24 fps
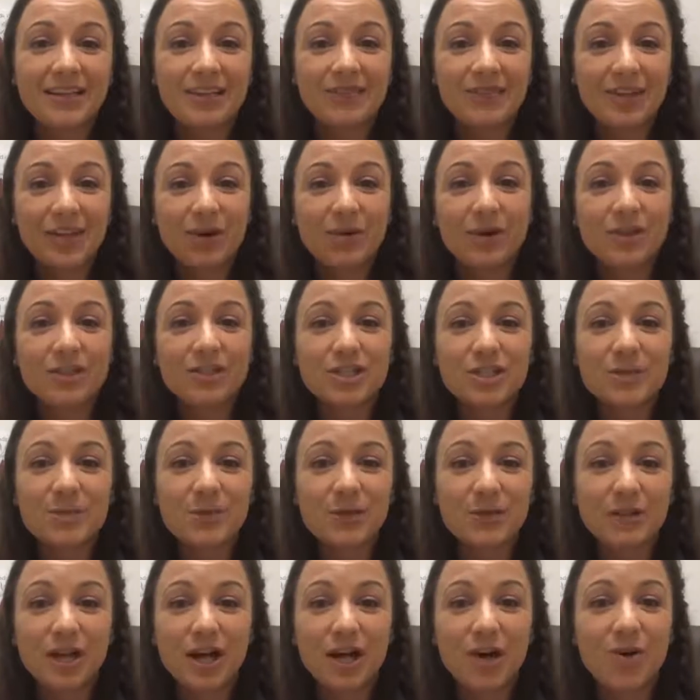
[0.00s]
leave any questions
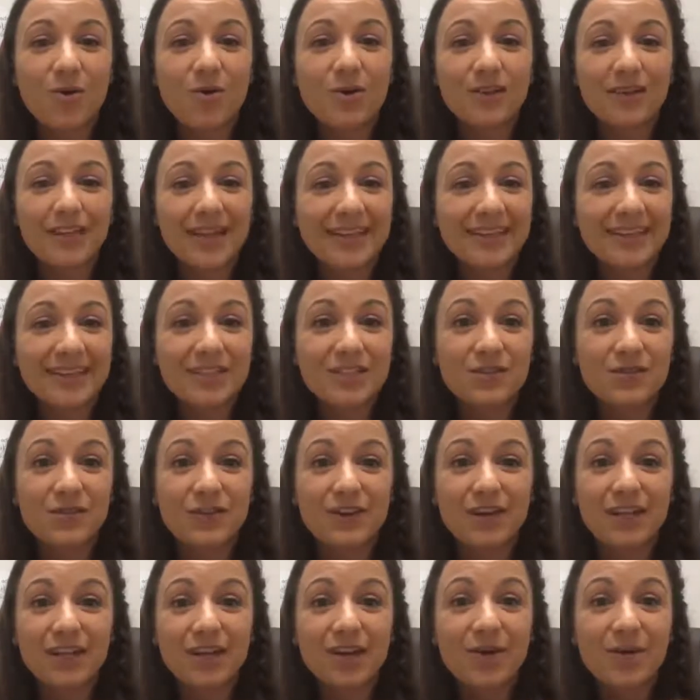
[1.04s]
below, like this
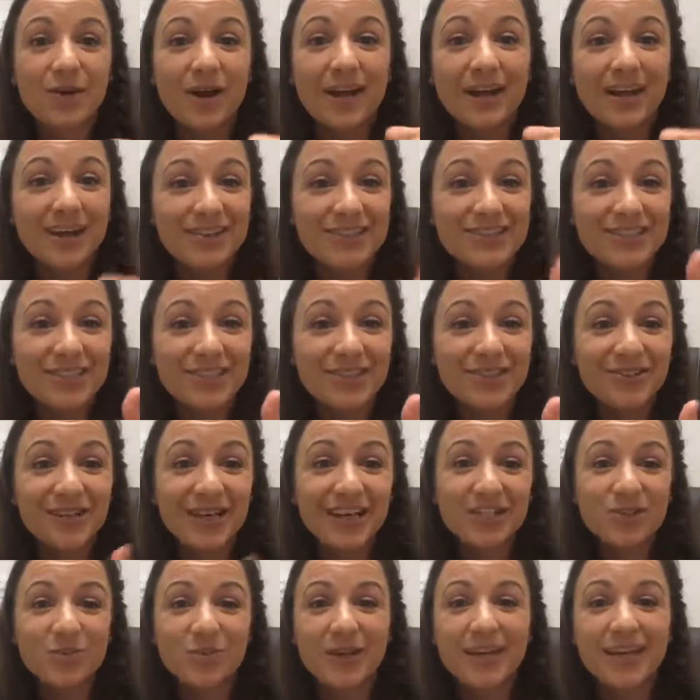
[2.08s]
video, and I'll see you
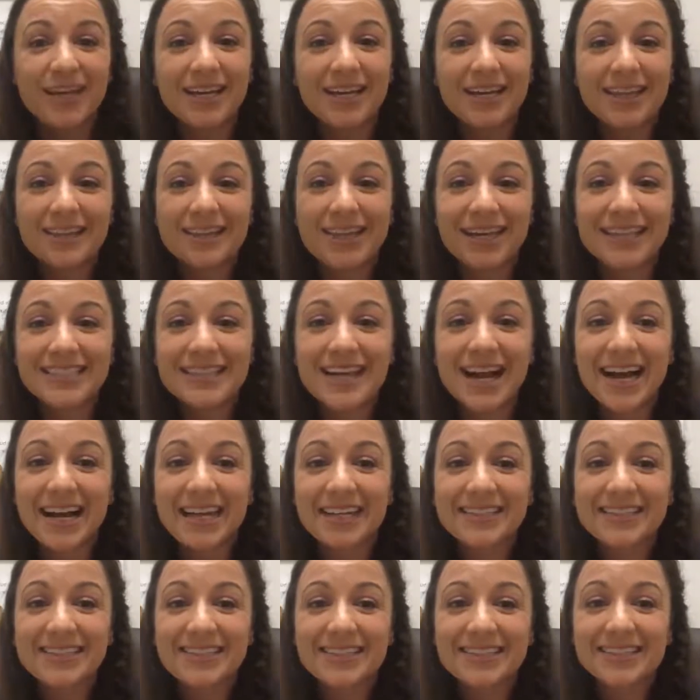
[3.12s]
next week. Thanks,
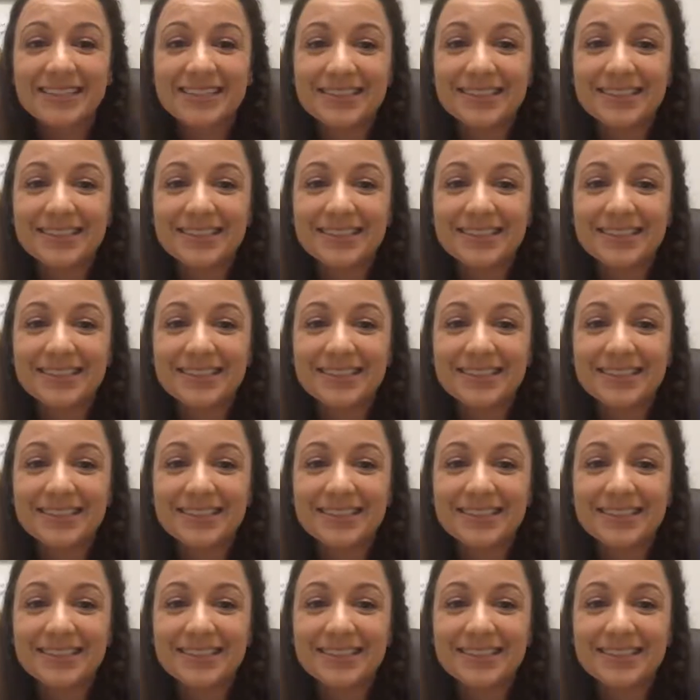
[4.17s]
guys.